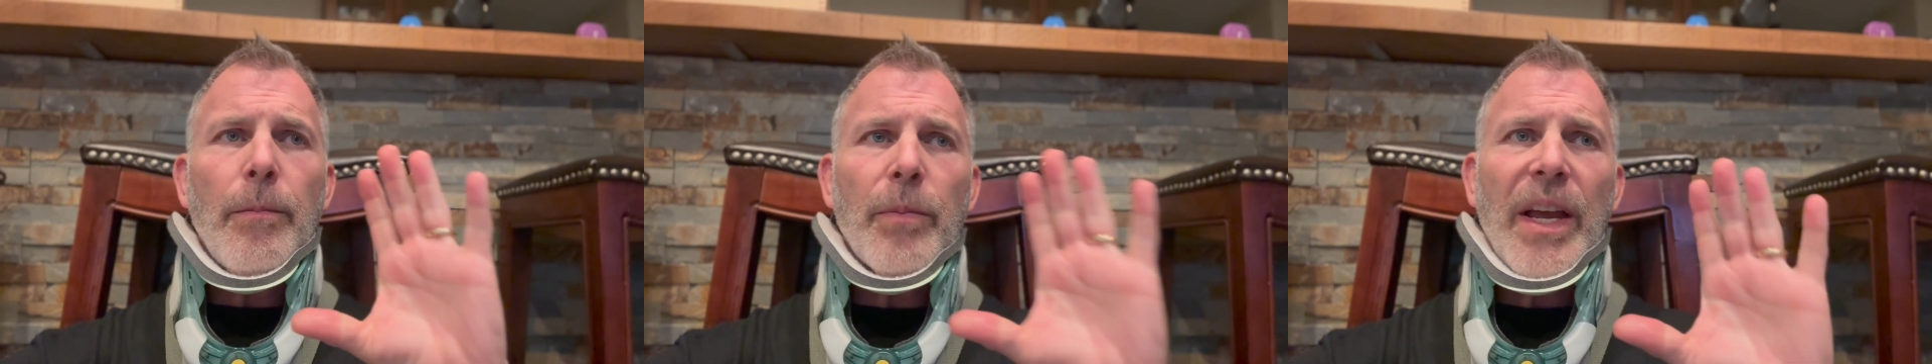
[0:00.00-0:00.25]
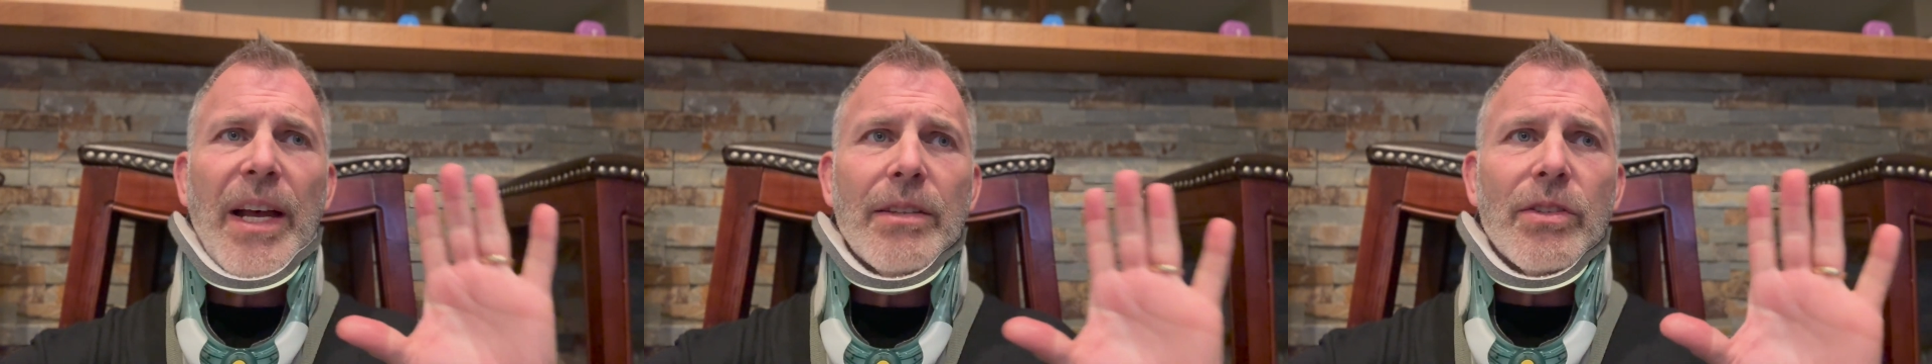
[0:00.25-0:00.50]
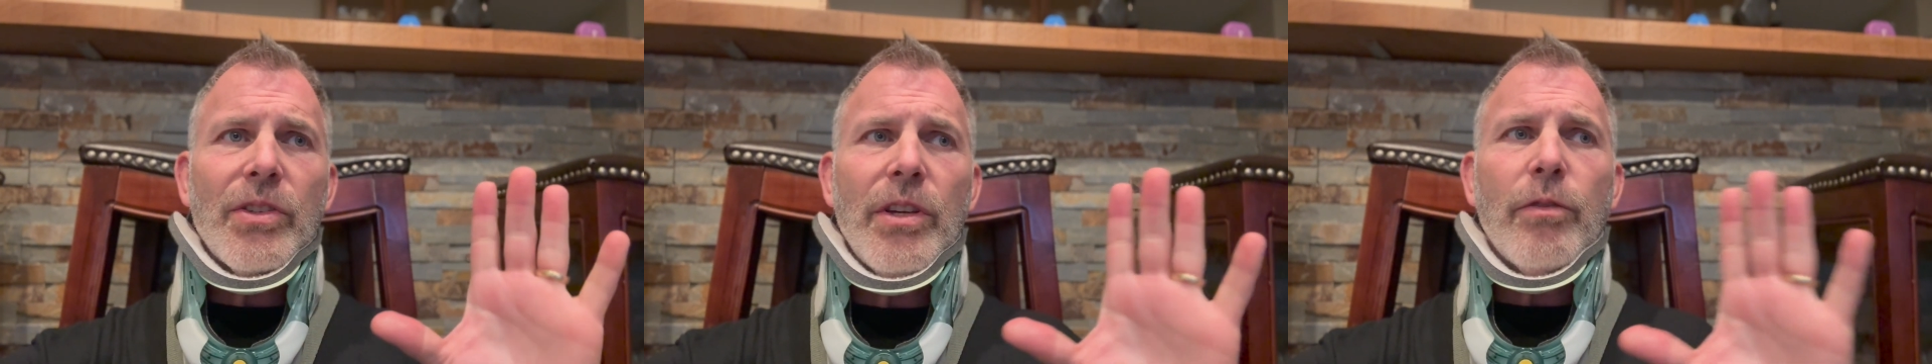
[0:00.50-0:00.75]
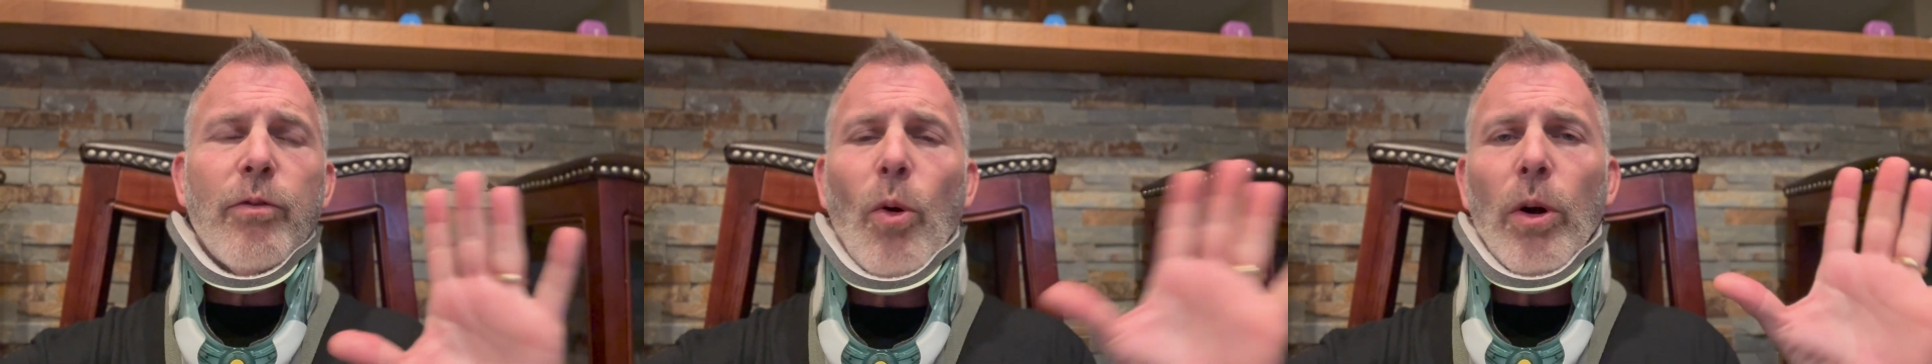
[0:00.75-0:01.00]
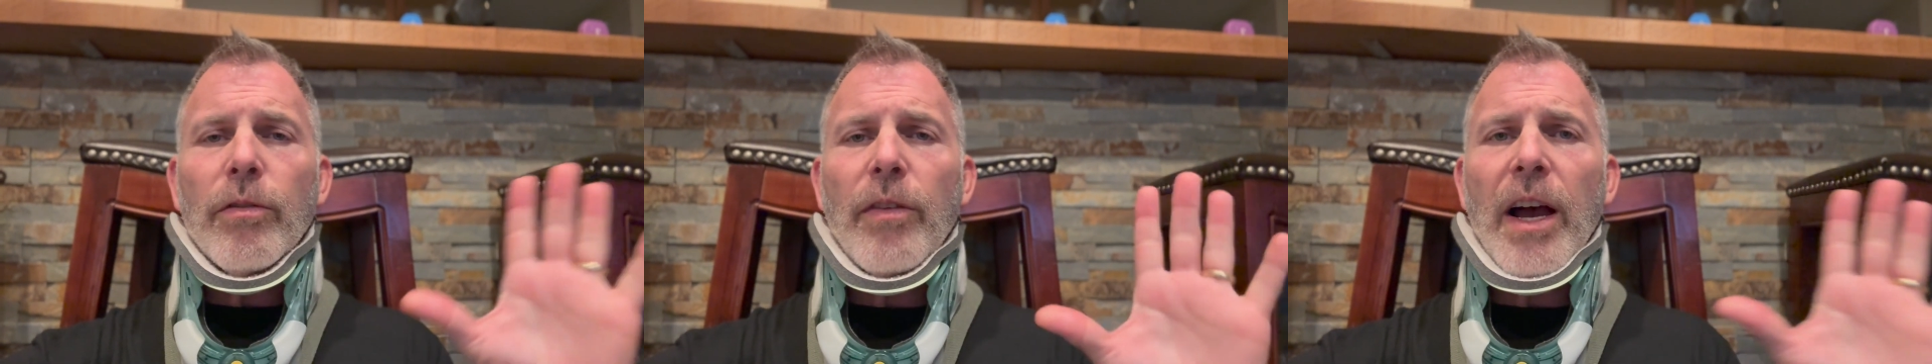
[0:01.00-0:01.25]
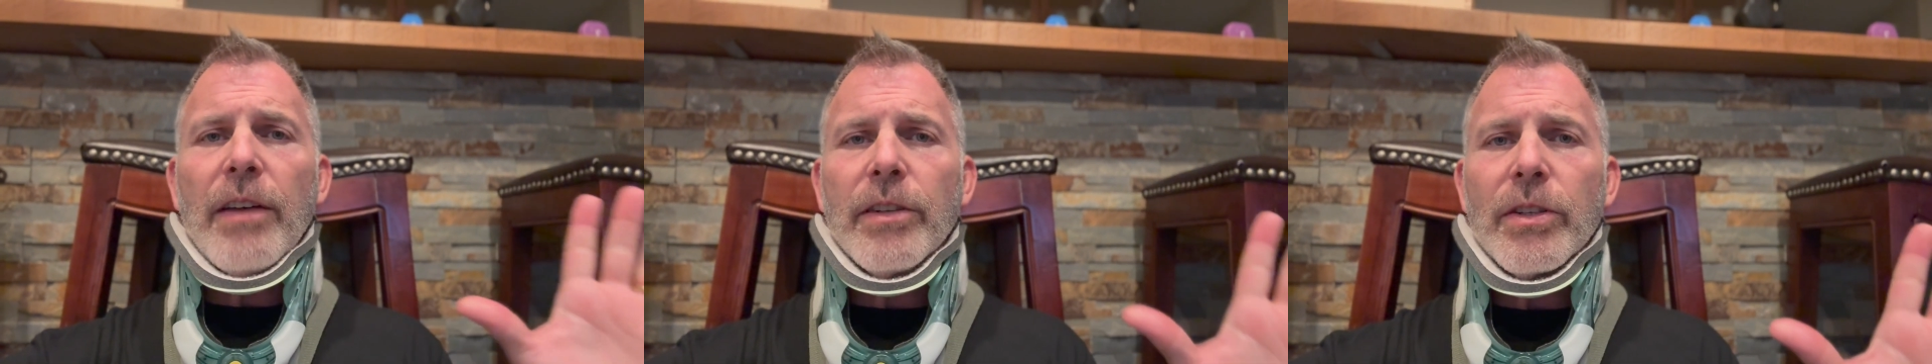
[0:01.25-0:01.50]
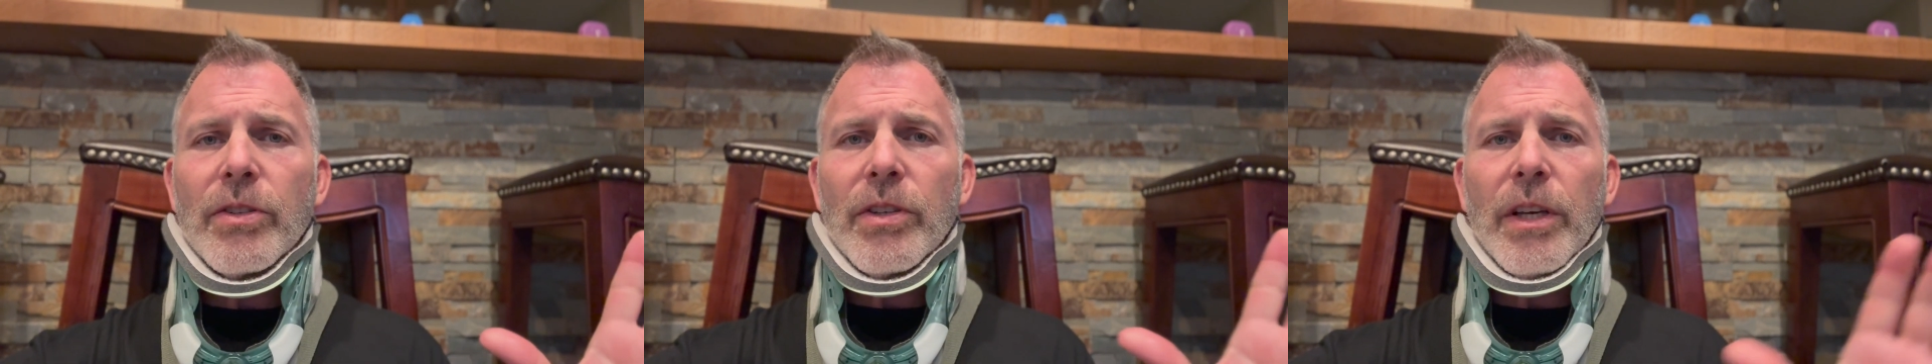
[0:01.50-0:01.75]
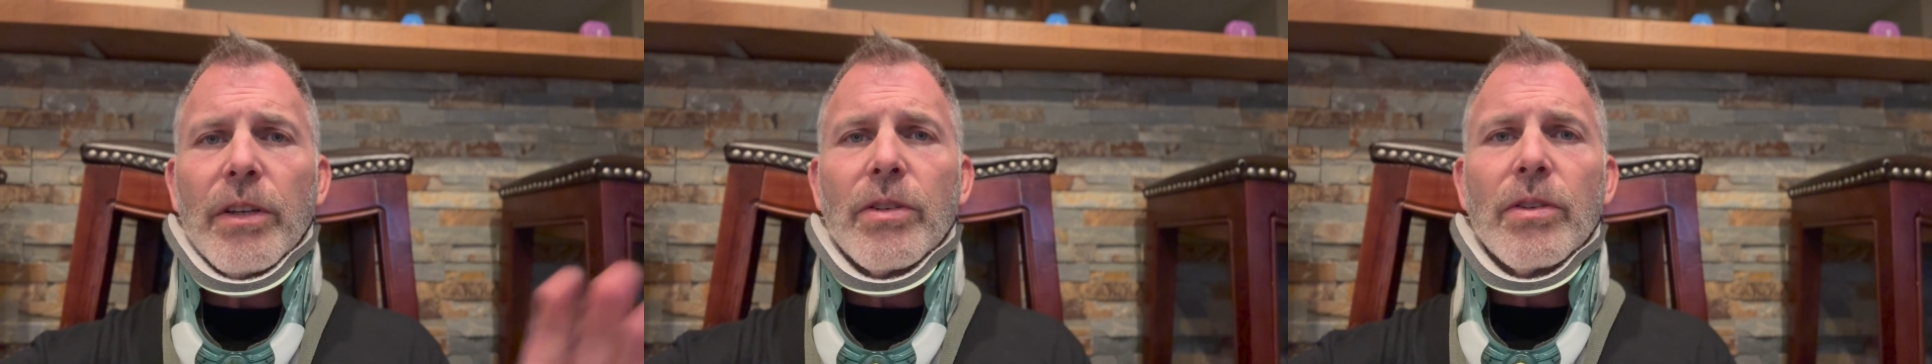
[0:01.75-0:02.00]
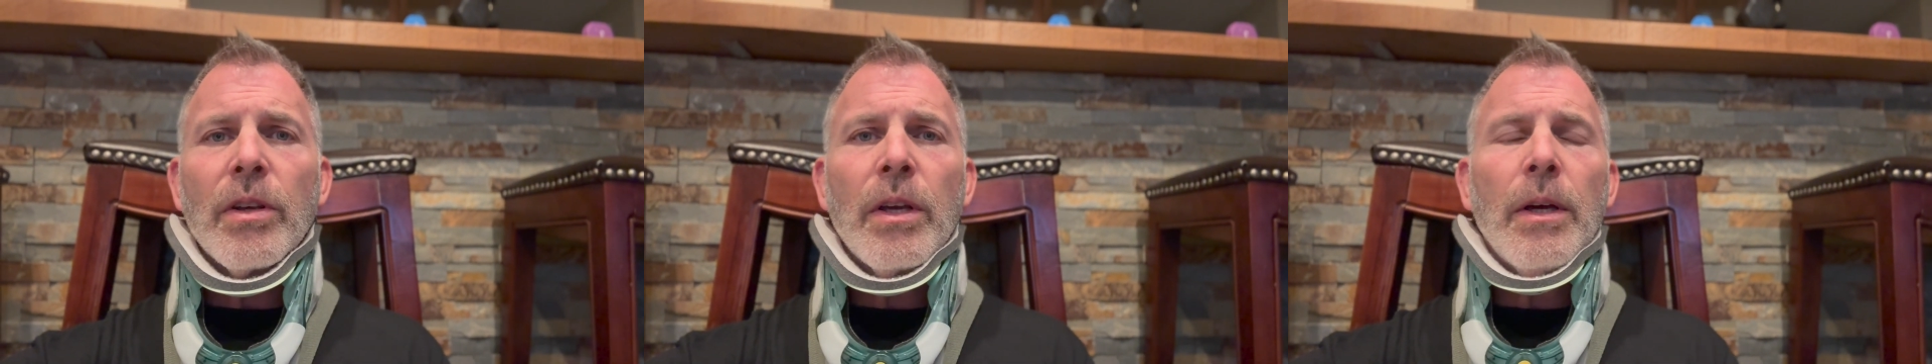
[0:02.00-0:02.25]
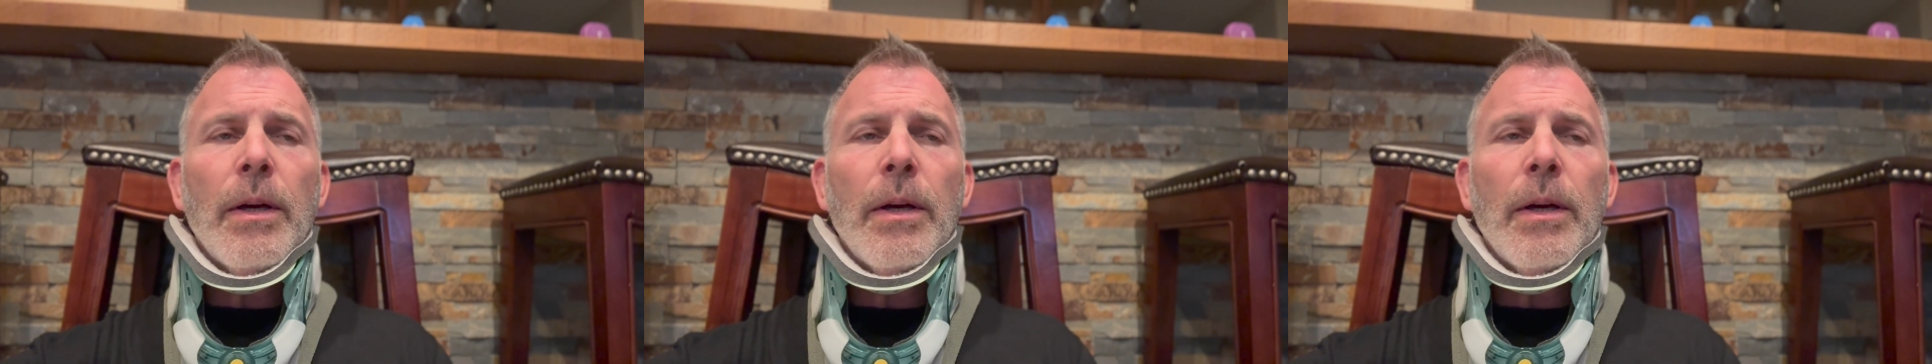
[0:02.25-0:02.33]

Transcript: at C4, 5, and 6,